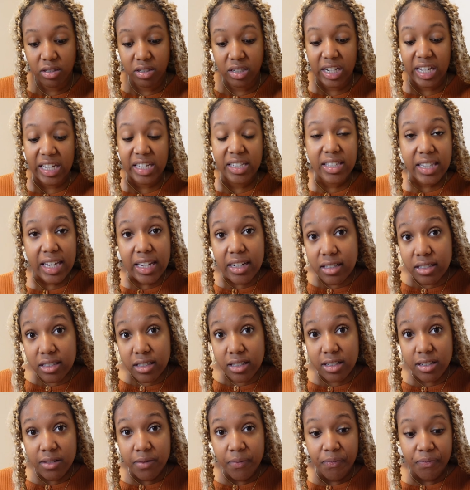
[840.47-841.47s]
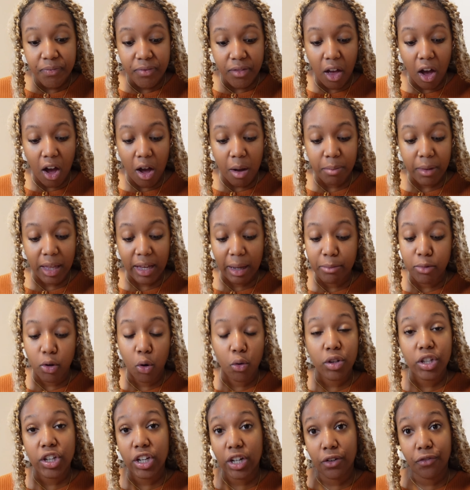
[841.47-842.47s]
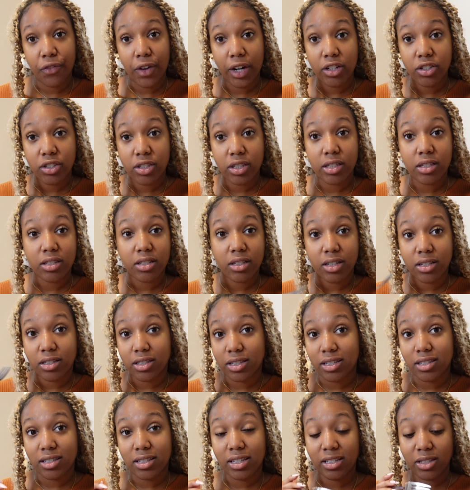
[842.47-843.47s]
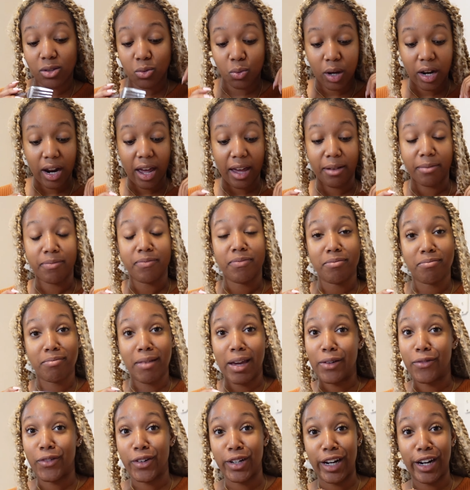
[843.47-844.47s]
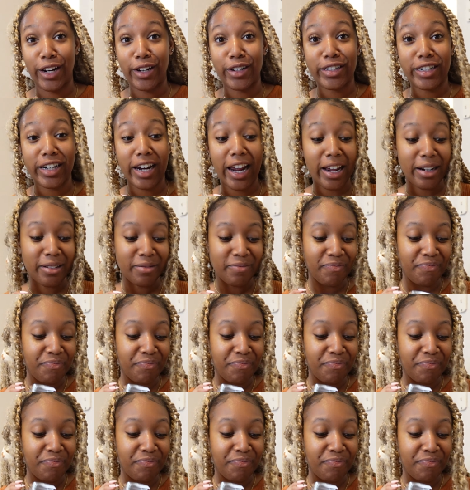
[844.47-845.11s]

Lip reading: decent. Like I'm totally gonna finish this because this is what I made for dinner today.